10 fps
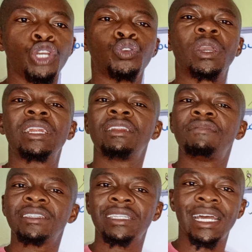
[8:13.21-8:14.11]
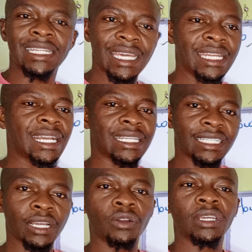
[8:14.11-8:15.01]
You can invest at any
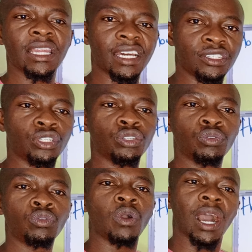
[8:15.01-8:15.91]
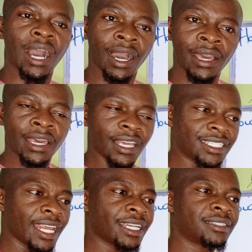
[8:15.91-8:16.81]
category that you are. It's
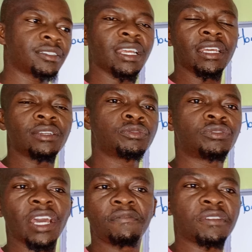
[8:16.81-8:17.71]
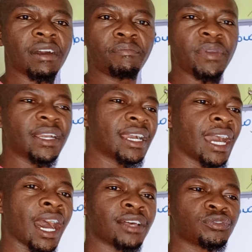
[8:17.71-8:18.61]
like training to drive with a big
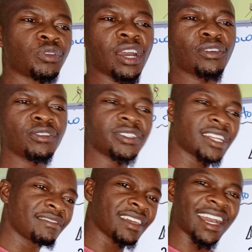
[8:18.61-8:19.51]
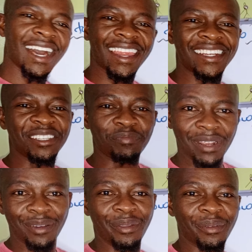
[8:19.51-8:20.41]
car, so you can always drive the car that is
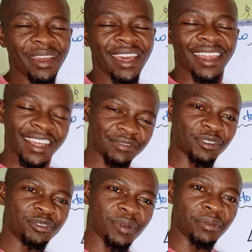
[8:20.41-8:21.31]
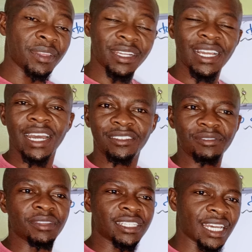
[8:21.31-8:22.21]
below you. That's for sure, with regards
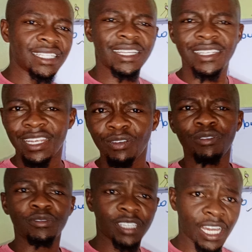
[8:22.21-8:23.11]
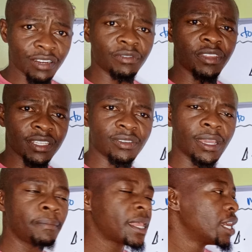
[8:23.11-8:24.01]
to the sizes and all those kind of things.
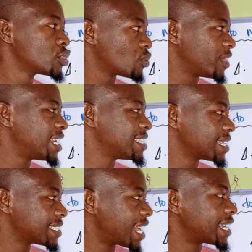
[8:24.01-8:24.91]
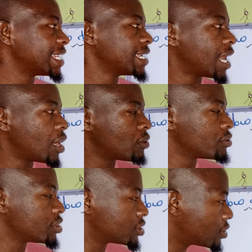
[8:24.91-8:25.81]
Okay, so that is exactly how
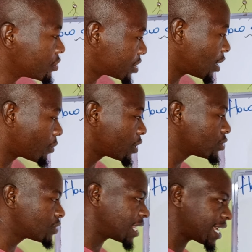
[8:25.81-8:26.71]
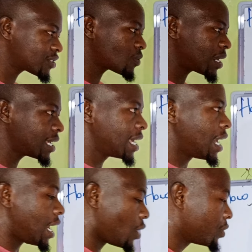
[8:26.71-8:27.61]
it goes. Now we go to the last one,
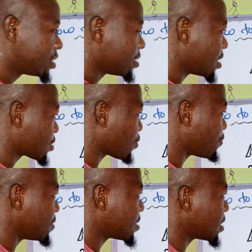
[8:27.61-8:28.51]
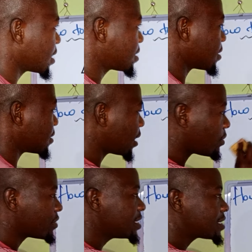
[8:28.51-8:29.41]
which is the sophisticated.
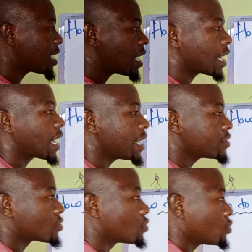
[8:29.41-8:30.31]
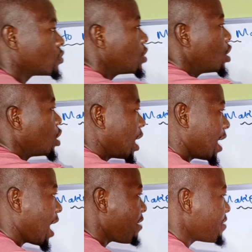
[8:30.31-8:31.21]
Now these are guys who
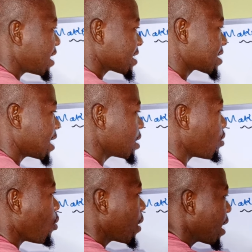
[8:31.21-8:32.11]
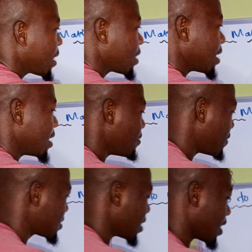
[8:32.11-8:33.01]
have the understanding of where they're
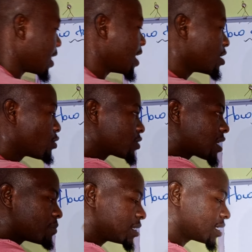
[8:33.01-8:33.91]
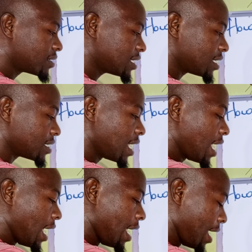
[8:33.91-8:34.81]
investing. They know some nitty-gritties,
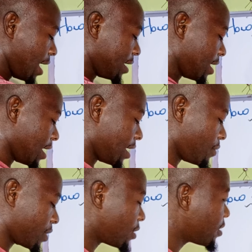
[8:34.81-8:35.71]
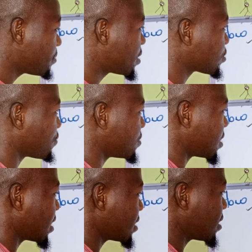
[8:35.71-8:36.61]
and we call them the
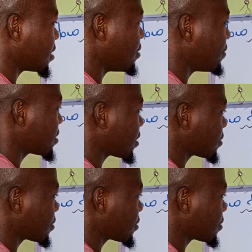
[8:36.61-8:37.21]
sophisticated investors.